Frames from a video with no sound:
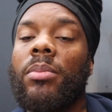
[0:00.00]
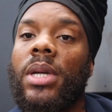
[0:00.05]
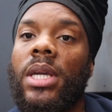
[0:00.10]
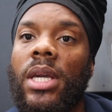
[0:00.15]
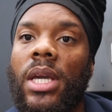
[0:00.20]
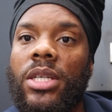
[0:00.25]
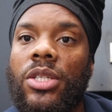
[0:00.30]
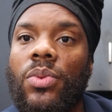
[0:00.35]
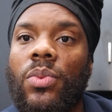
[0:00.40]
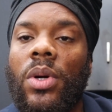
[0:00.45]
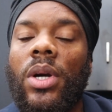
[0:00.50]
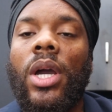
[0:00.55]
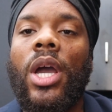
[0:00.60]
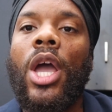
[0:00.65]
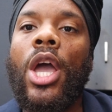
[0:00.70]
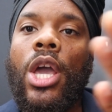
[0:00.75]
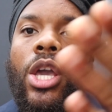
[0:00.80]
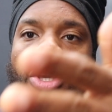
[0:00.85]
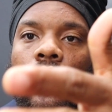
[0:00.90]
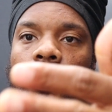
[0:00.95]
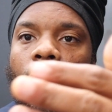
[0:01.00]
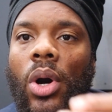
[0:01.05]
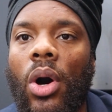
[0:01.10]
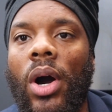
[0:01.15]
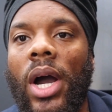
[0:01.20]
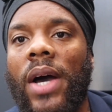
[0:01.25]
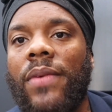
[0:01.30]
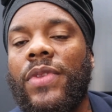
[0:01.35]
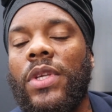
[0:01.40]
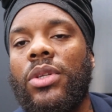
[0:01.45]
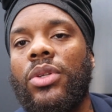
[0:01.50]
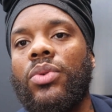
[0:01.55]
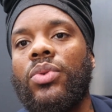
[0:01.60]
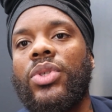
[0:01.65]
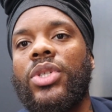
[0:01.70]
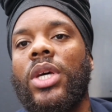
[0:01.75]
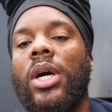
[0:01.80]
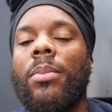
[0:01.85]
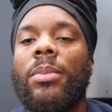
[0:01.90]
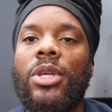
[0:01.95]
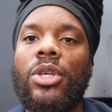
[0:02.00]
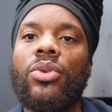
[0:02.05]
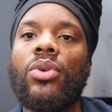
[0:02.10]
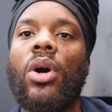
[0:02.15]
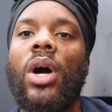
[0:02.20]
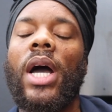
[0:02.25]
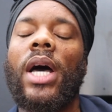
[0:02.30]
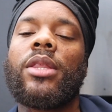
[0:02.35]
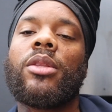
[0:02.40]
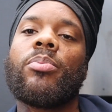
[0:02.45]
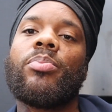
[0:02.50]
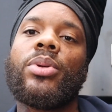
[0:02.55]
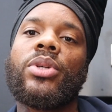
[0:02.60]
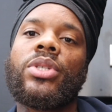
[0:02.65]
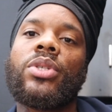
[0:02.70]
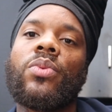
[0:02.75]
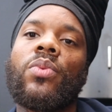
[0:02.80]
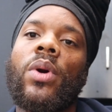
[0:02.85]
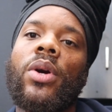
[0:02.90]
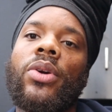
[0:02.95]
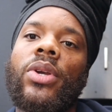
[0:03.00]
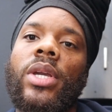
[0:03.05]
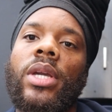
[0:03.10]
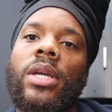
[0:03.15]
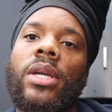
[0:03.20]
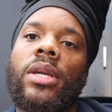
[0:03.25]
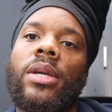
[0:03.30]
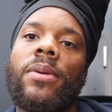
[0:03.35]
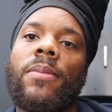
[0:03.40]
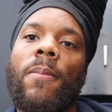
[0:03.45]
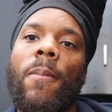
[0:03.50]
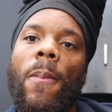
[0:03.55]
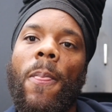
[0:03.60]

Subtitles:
But guess what? You're going to have to do something. You're going to have to put some work in.